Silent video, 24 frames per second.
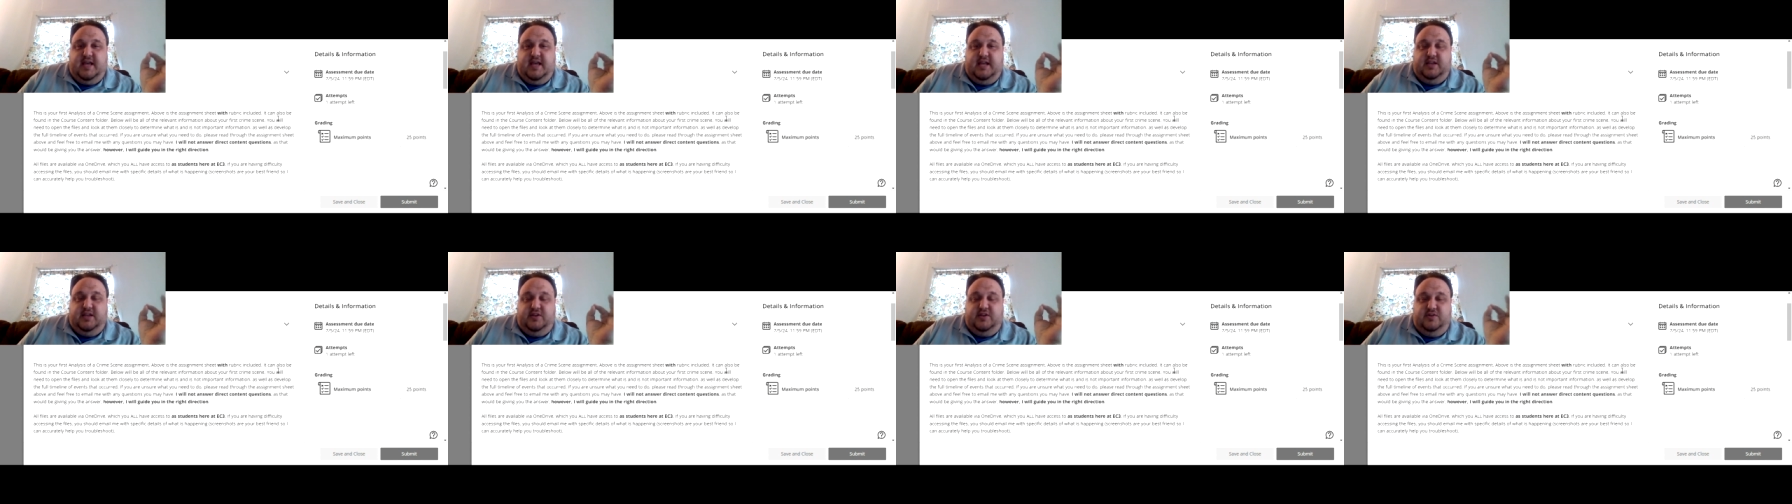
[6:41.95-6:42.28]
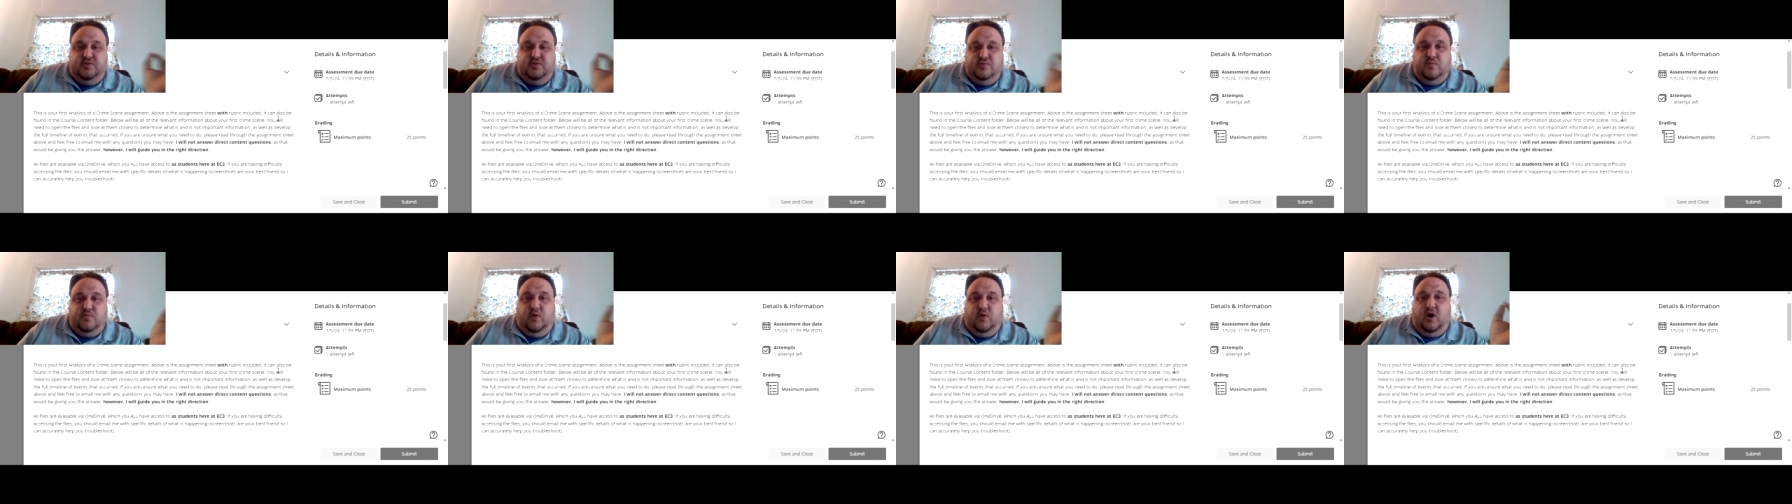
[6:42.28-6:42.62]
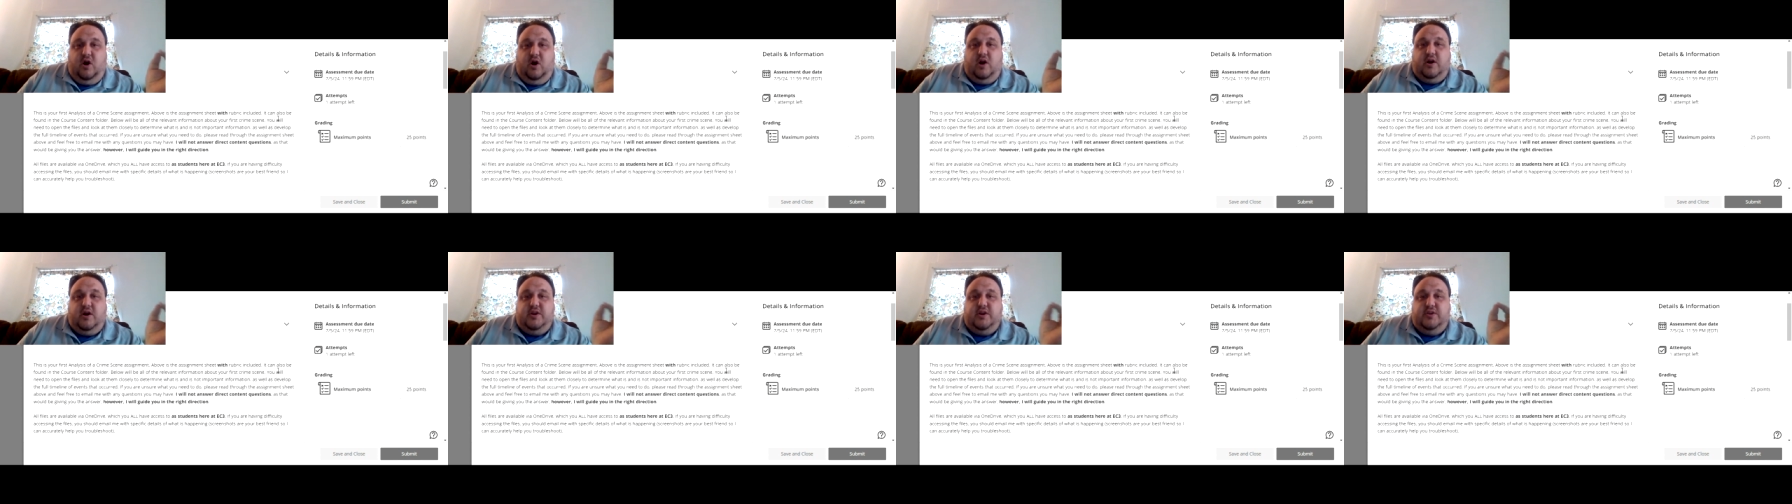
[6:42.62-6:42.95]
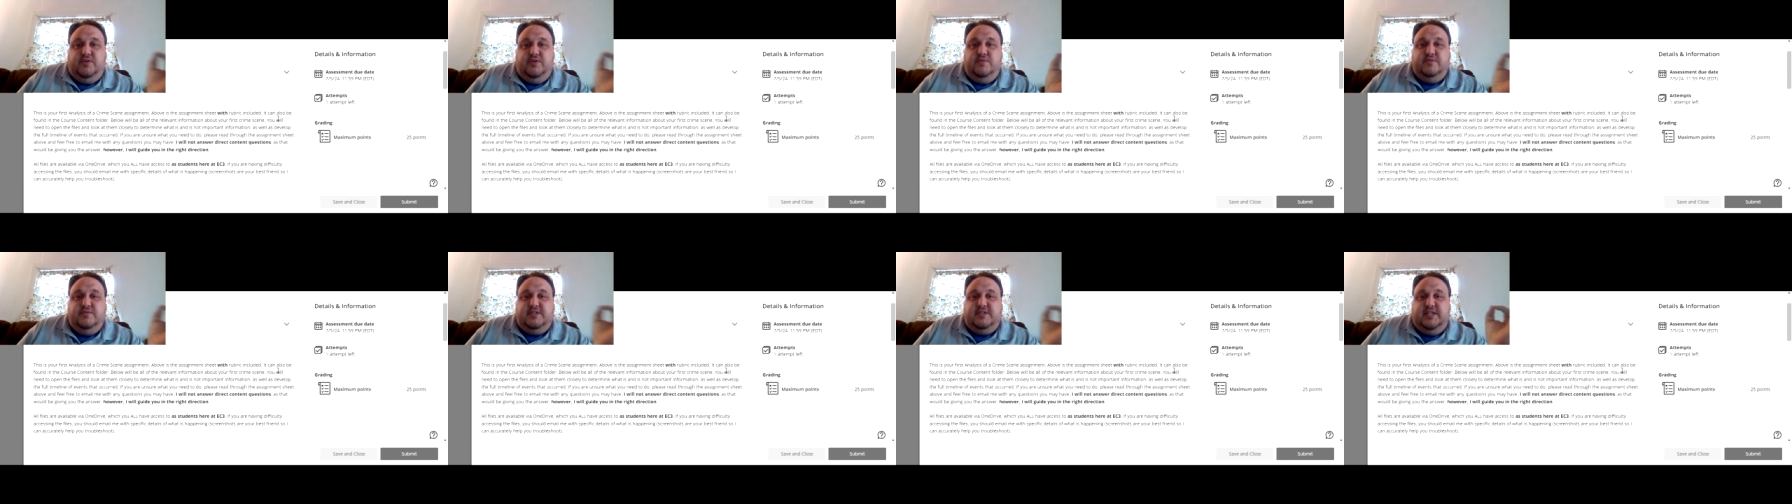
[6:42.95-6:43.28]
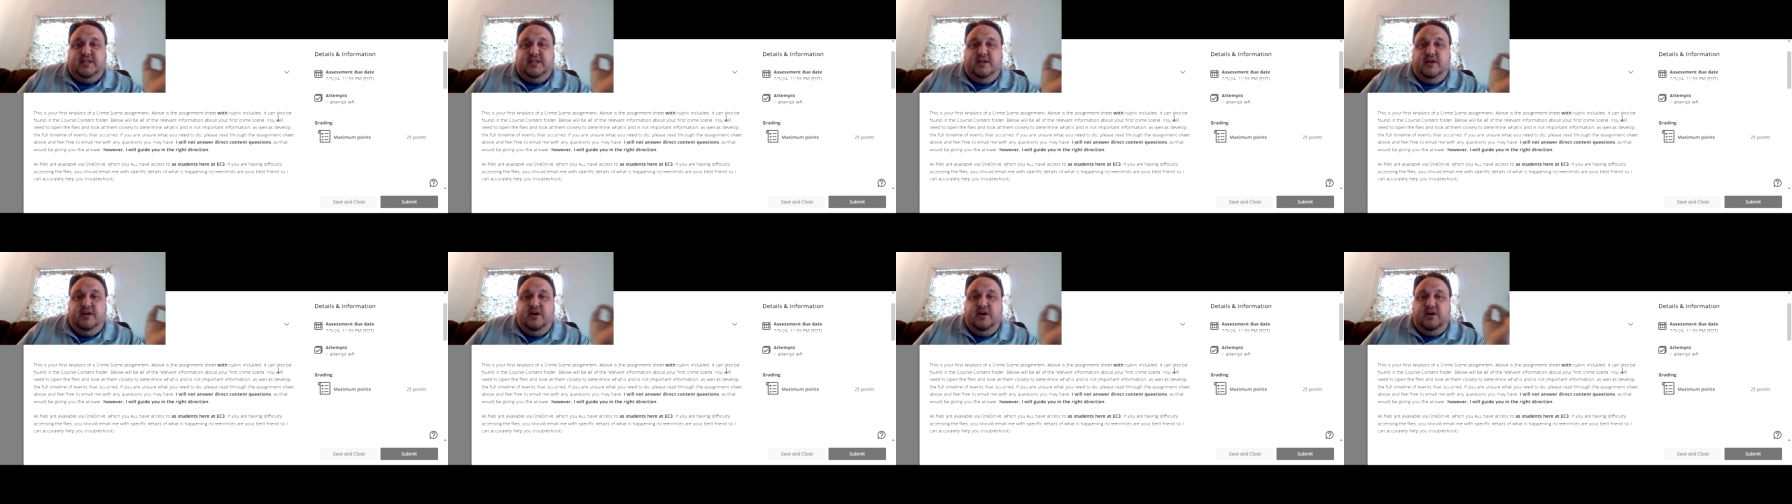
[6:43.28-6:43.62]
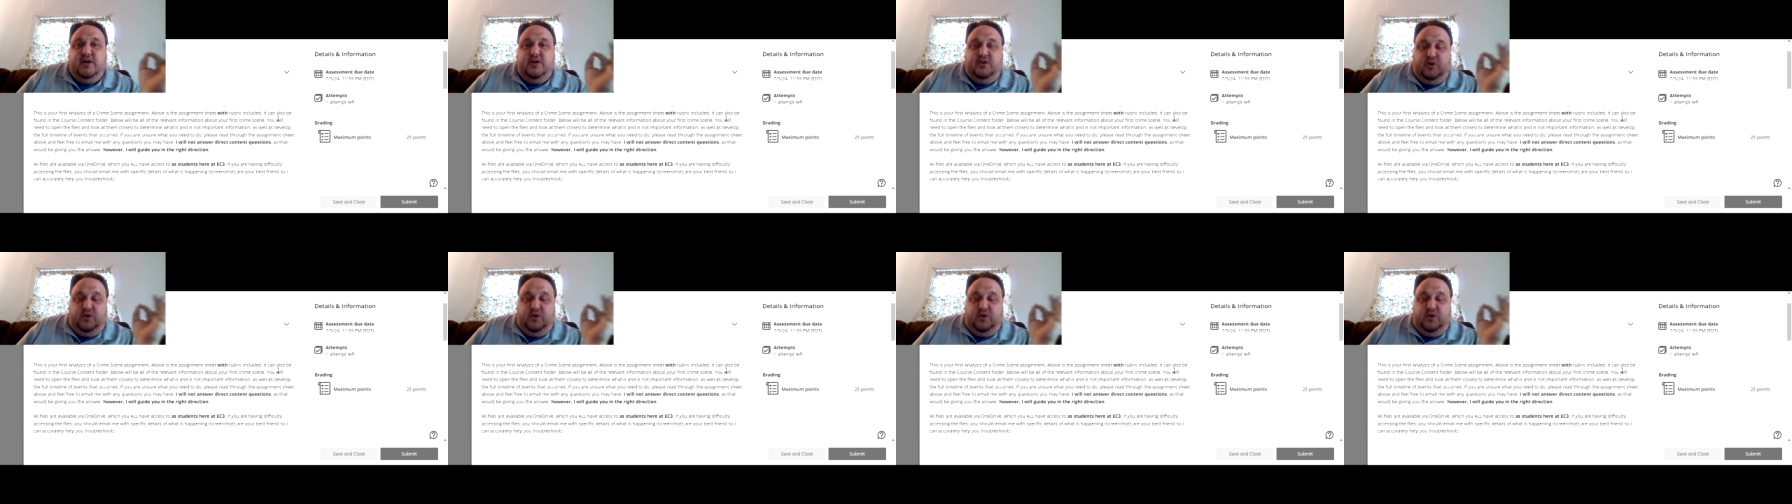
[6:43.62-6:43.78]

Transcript: and you are using